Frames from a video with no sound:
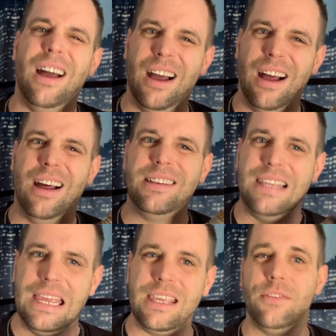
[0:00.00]
uh,
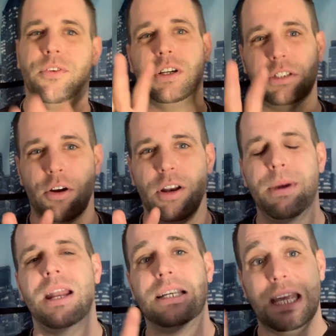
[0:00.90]
take it for a certain
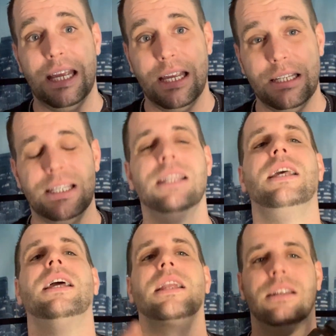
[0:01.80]
amount of days and
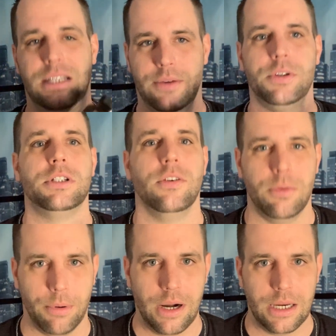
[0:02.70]
then give yourself
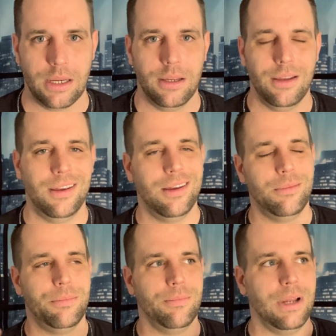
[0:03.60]
a break.
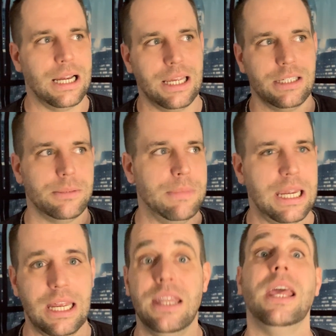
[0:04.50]
I guess,
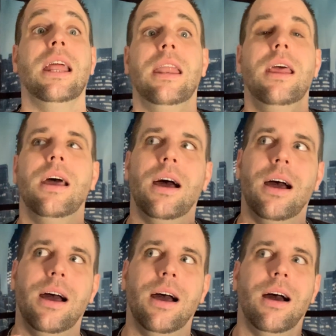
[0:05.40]
man. And then
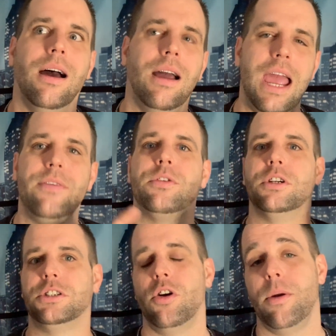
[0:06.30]
uh, after
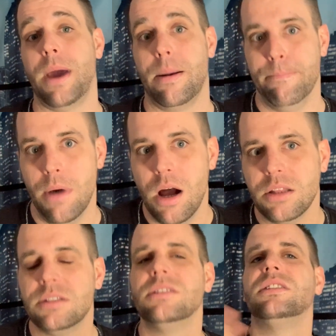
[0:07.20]
a certain amount of
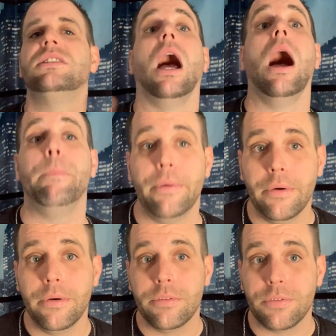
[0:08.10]
months, stop
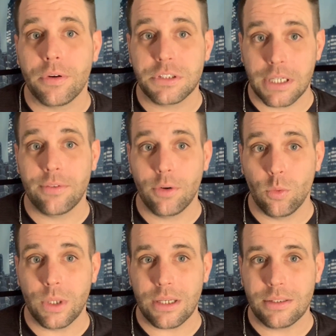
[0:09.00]
for several
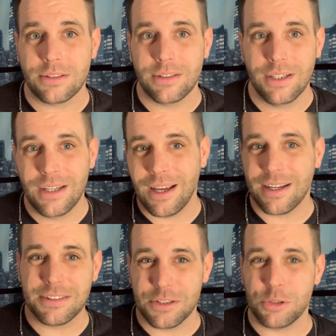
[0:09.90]
weeks. I
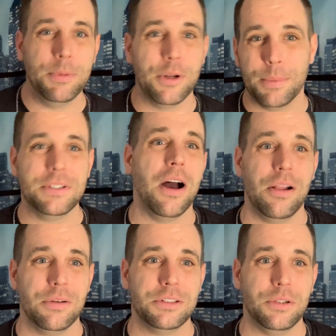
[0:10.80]
guess because you build up a
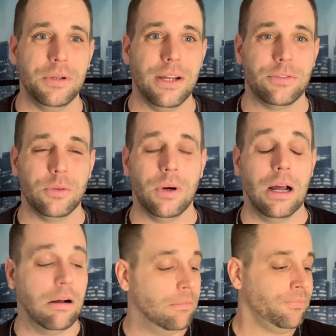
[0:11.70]
tolerance to it after a
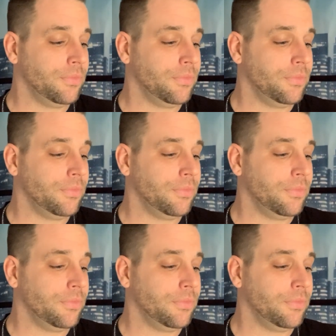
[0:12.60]
while.